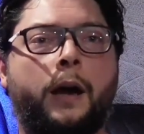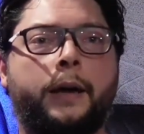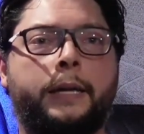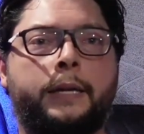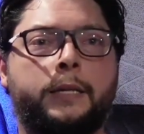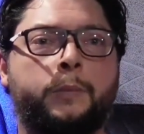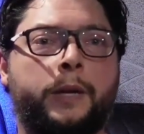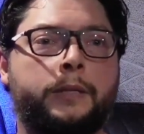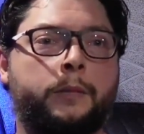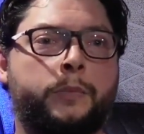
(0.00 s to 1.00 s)
He
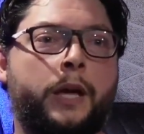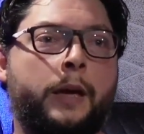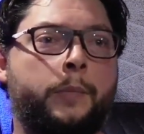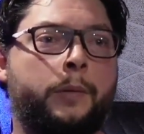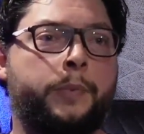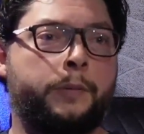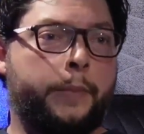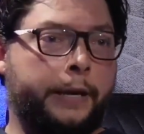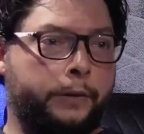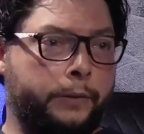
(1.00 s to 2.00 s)
spent some time up in
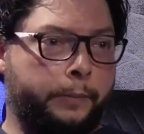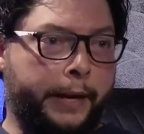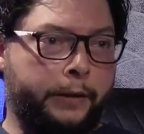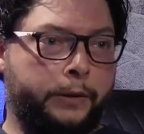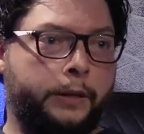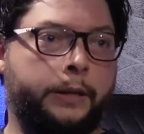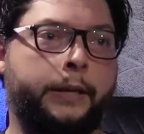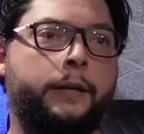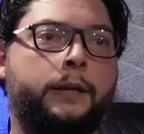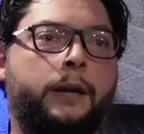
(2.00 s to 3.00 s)
Mayo
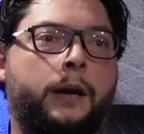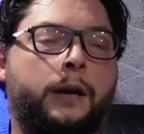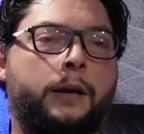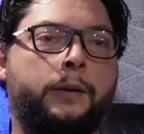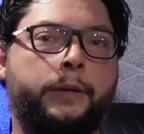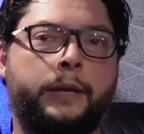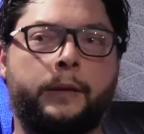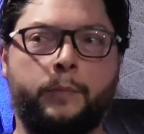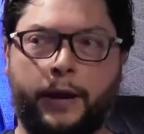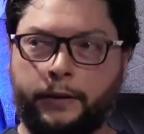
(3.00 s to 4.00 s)
Clinic
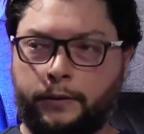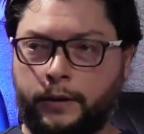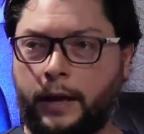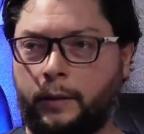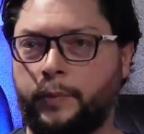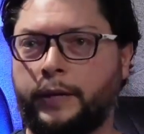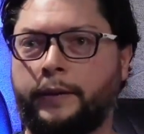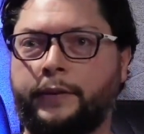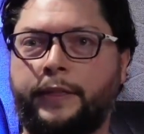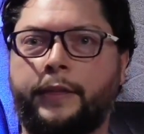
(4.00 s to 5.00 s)
getting medical help and
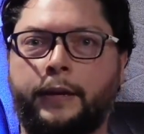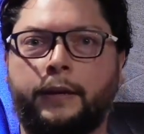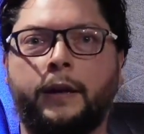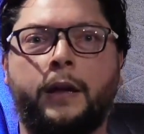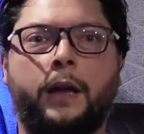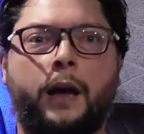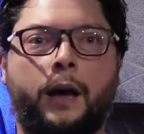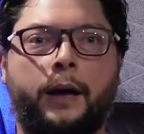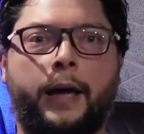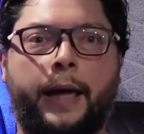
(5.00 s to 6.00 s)
everything.
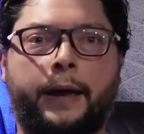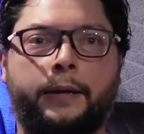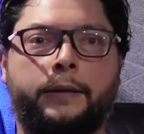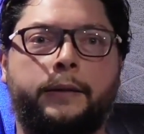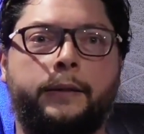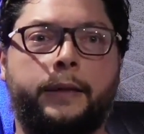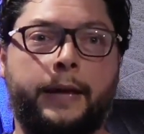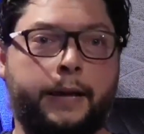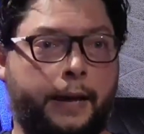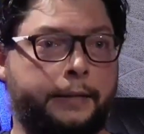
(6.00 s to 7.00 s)
And they
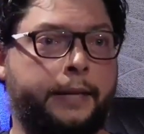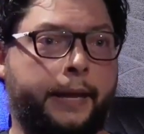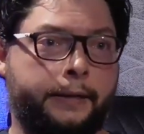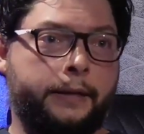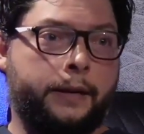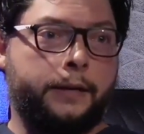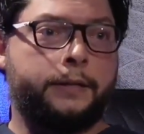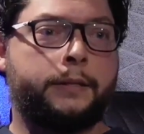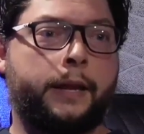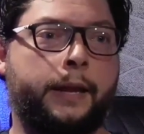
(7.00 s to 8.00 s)
contacted
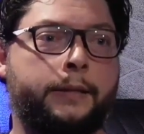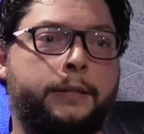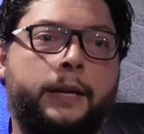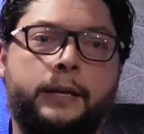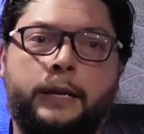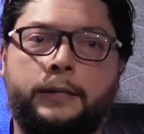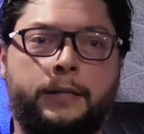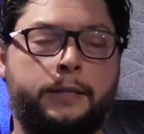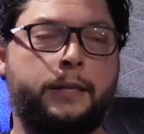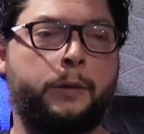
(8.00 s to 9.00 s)
us and said
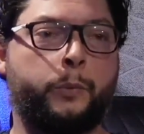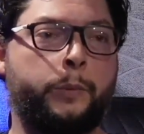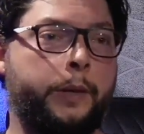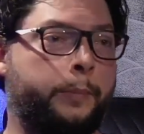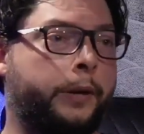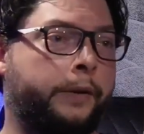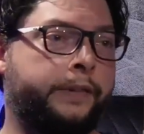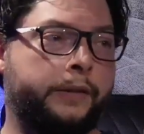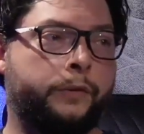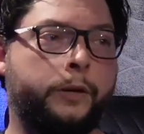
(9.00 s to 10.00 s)
ECT would be
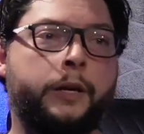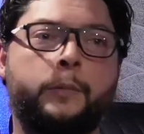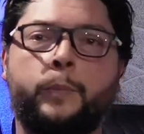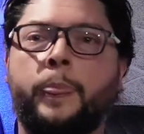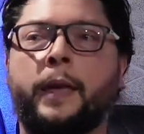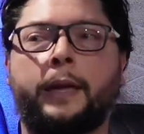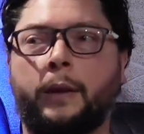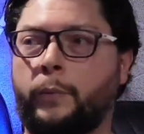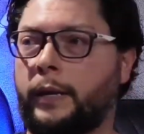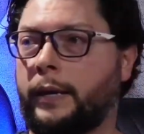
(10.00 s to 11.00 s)
perfect for him.
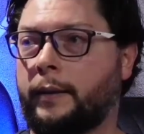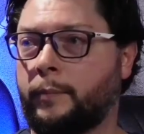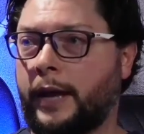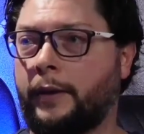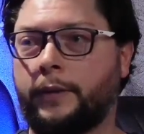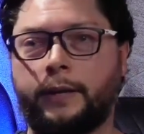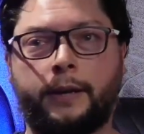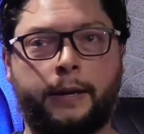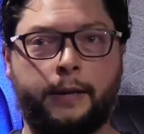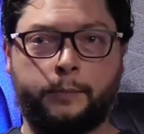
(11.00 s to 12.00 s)
Can we get him down there
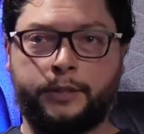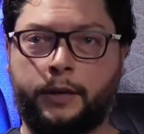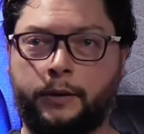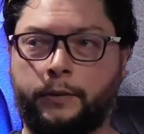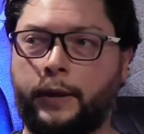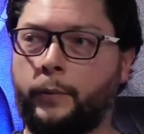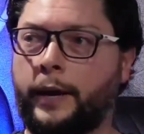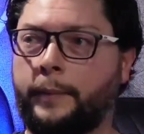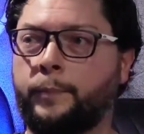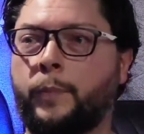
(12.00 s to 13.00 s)
and get him started right away?